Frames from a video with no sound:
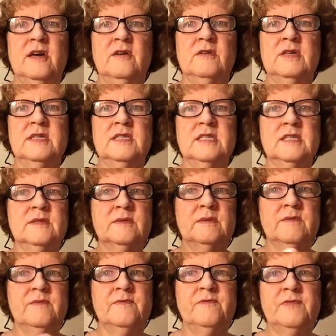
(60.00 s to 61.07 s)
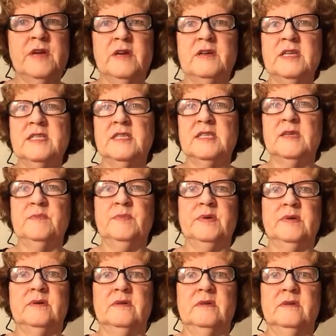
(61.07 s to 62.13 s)
know, it just very
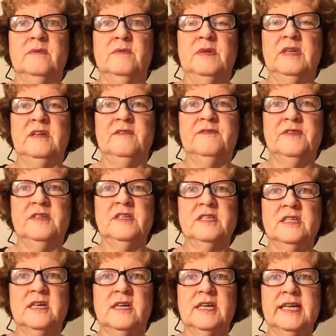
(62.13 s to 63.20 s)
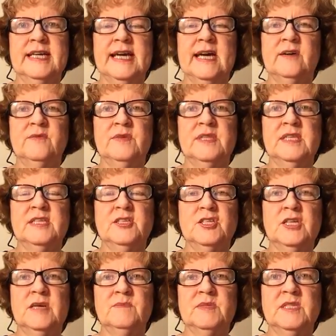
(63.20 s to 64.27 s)
simple when you're first starting out with these
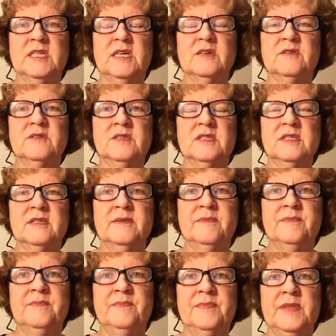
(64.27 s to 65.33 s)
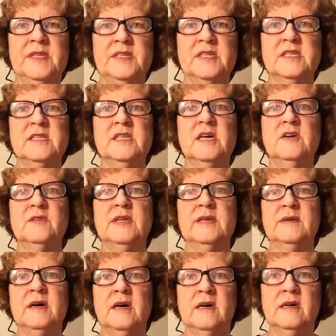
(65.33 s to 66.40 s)
gemstones. Just know
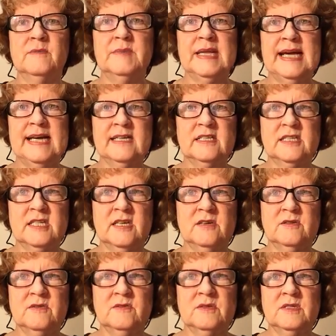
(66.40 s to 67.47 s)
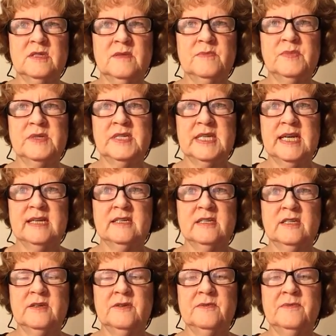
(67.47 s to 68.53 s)
that all black stones
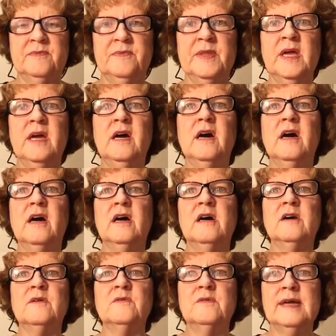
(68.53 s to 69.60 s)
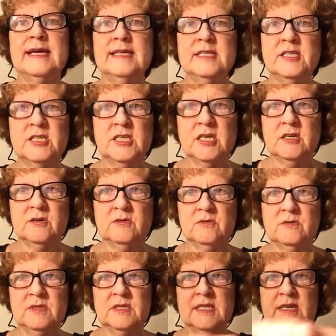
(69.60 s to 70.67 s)
protect you. All red
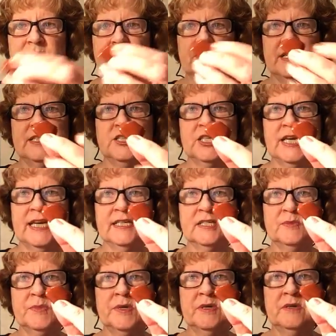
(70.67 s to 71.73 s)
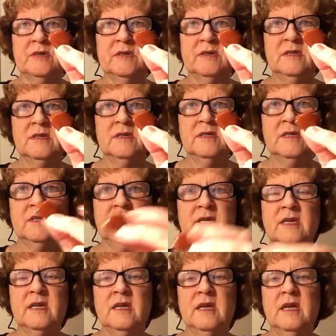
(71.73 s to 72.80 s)
stones, like red jasper
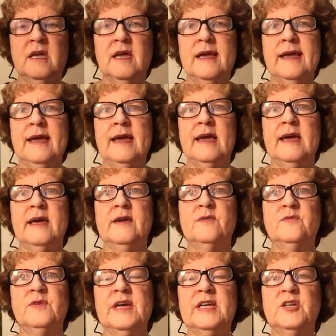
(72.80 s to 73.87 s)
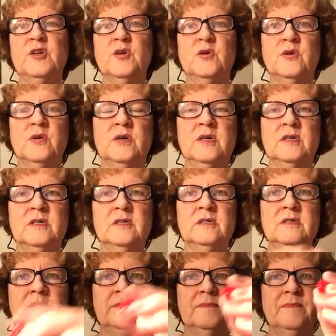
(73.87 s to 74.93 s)
and red
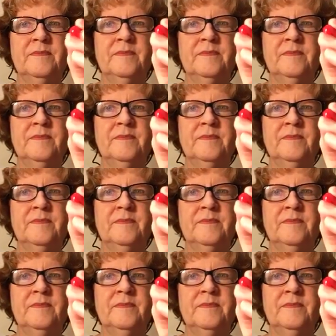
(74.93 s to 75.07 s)
coral,